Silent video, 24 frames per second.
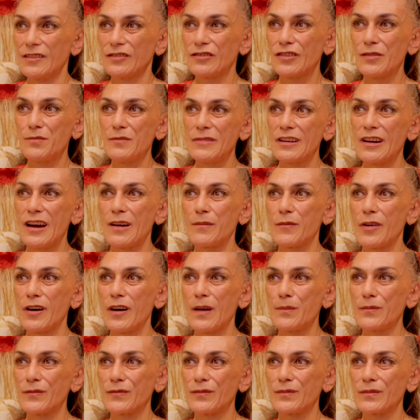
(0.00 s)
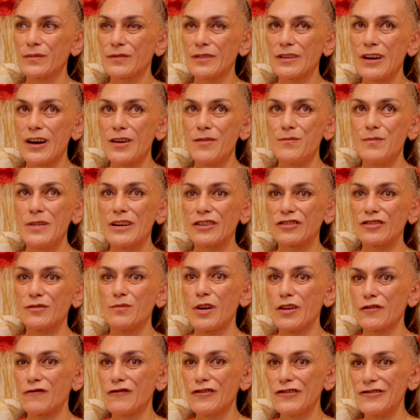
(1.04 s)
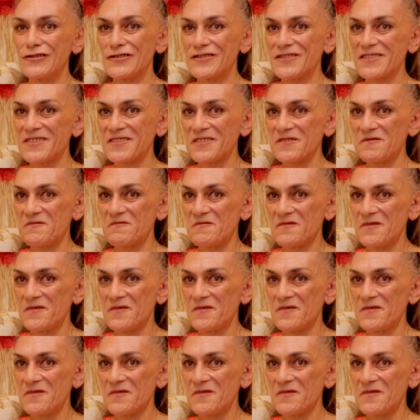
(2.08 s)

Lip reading: going back to my roots.